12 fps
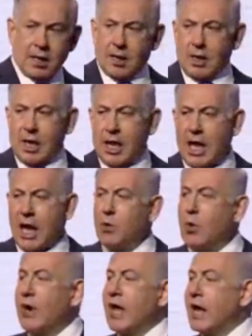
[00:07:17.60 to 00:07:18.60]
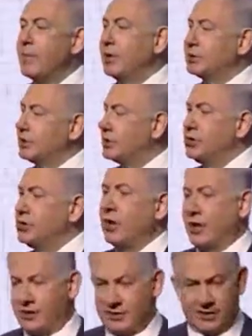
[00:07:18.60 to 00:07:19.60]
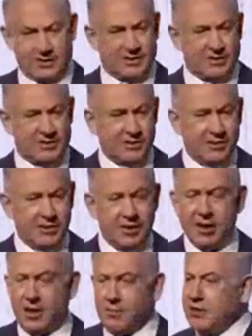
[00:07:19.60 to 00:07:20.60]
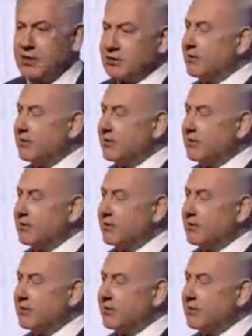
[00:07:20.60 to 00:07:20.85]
And we're able to do all this because of the